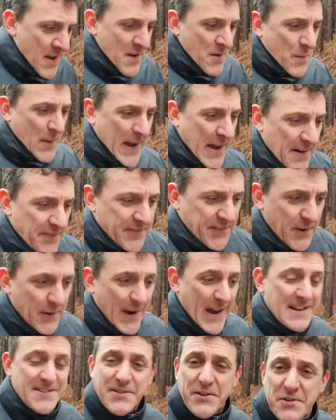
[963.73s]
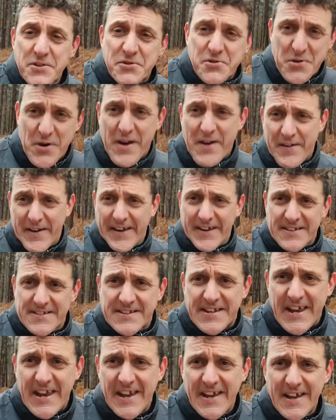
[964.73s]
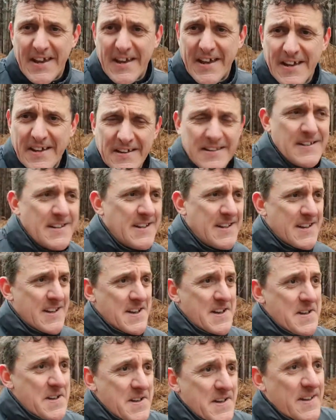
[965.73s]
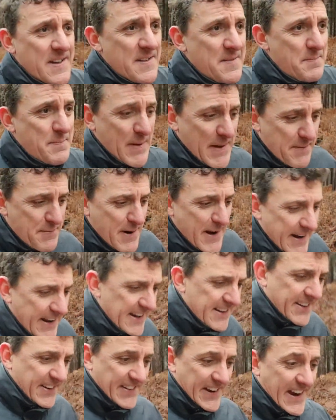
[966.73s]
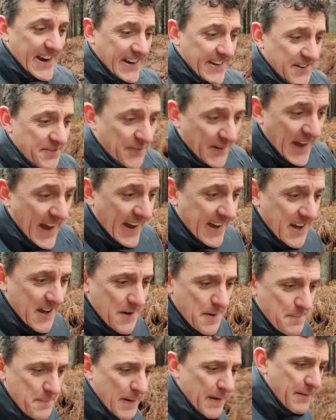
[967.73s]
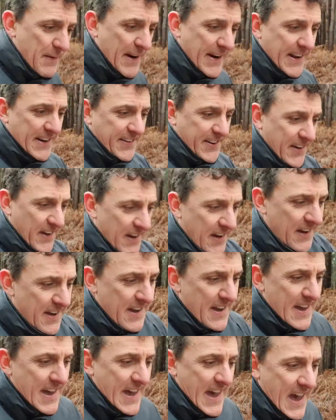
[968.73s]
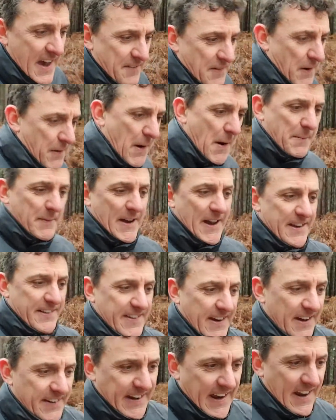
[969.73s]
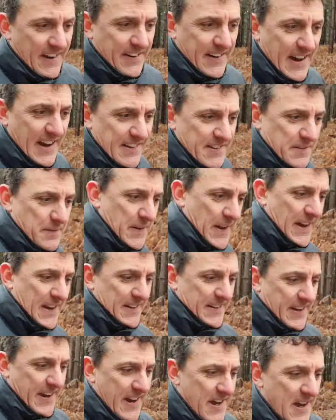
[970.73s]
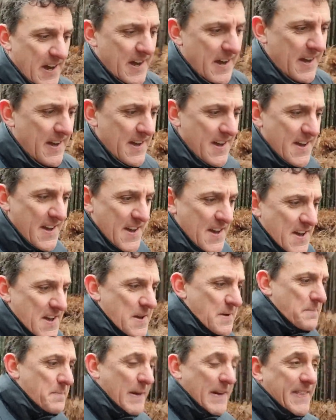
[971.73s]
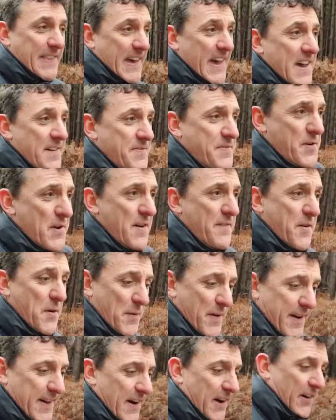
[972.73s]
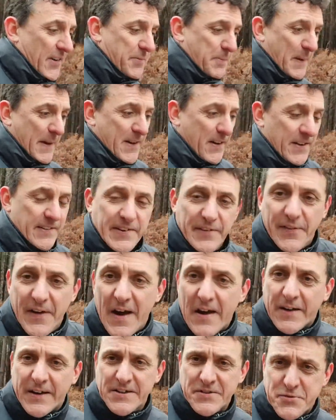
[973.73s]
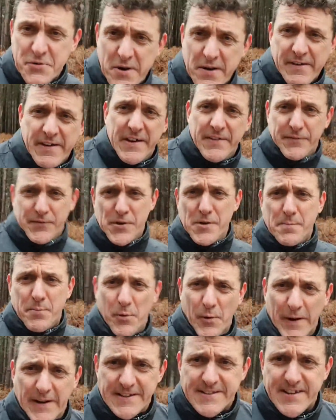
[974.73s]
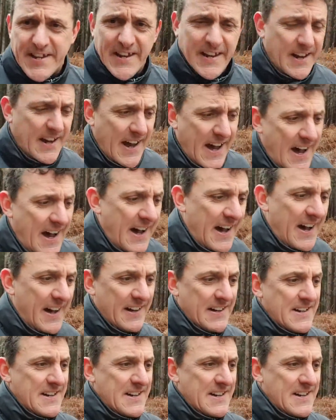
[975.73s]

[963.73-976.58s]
we have to, as contrarians, be ready to take the flak and be ready to have our up days and our down days, and be there for everyone else. Because if our contrarian viewpoints are